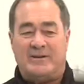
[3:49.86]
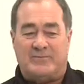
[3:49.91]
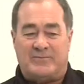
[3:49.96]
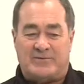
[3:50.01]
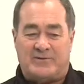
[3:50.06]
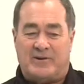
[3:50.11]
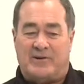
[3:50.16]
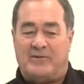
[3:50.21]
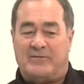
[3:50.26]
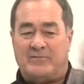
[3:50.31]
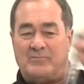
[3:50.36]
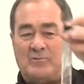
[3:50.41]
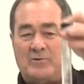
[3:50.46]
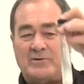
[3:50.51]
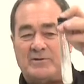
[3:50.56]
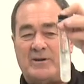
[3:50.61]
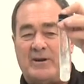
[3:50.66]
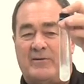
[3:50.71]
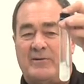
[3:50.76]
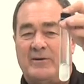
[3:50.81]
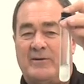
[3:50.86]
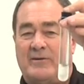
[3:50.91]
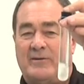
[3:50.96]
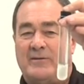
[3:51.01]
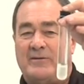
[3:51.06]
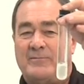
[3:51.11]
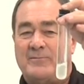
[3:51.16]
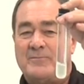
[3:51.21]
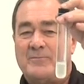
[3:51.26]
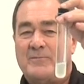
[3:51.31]
themselves, what's going on.
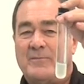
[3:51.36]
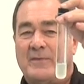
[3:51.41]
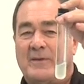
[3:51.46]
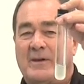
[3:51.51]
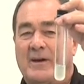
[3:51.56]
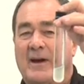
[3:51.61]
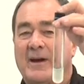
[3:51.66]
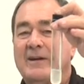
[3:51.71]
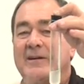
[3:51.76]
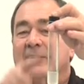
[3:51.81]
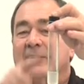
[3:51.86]
Okay?